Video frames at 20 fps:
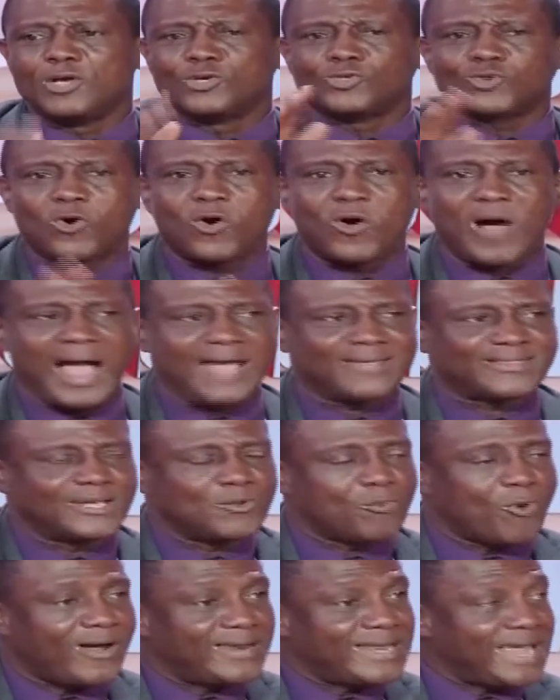So I
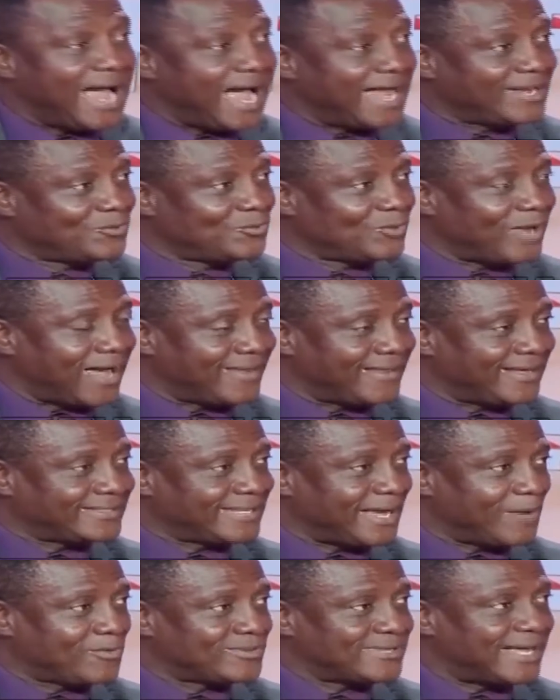think what they had at that
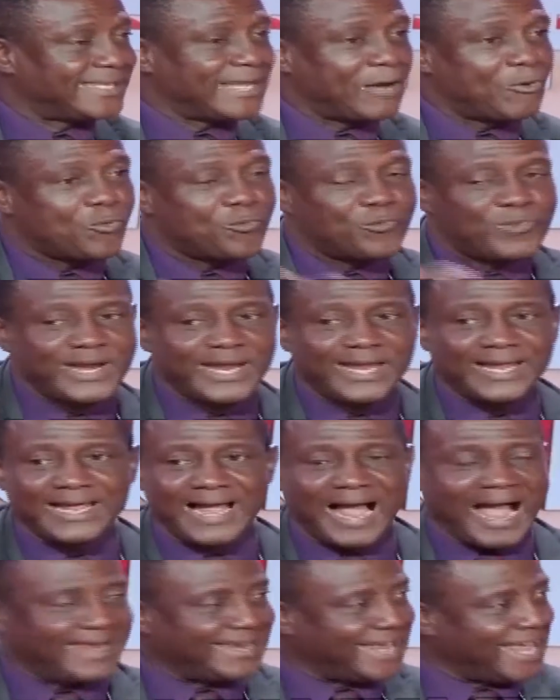time was that they would
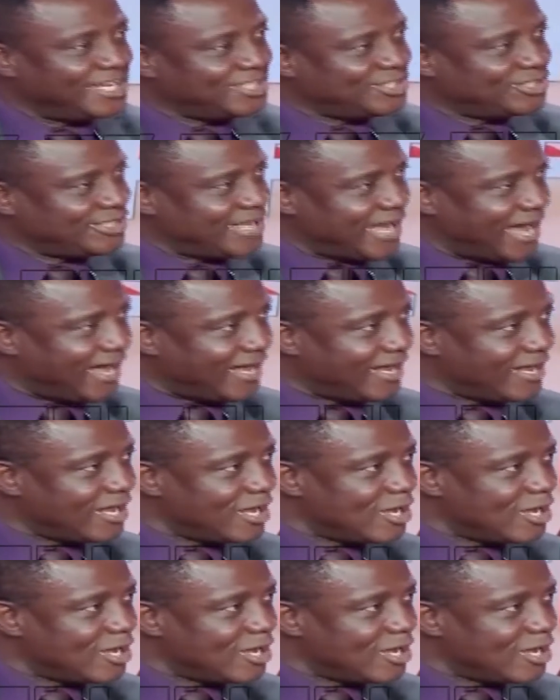bring an engineer